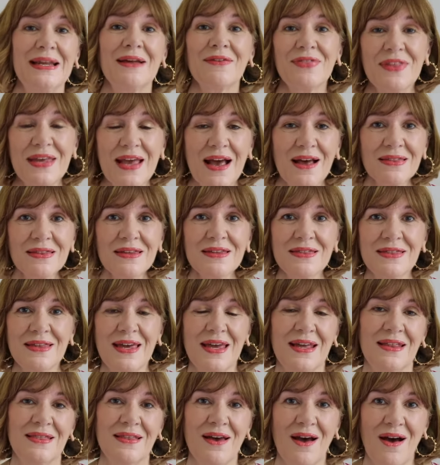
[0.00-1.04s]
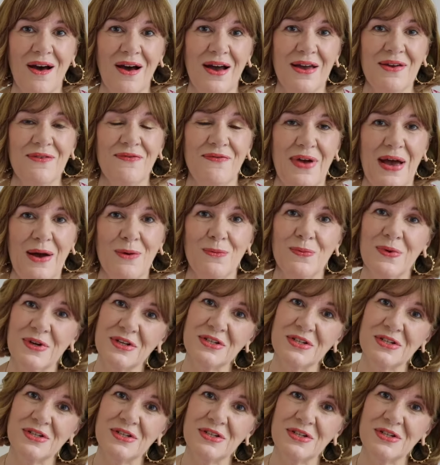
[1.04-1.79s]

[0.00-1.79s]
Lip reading: Now, the other thing that I found,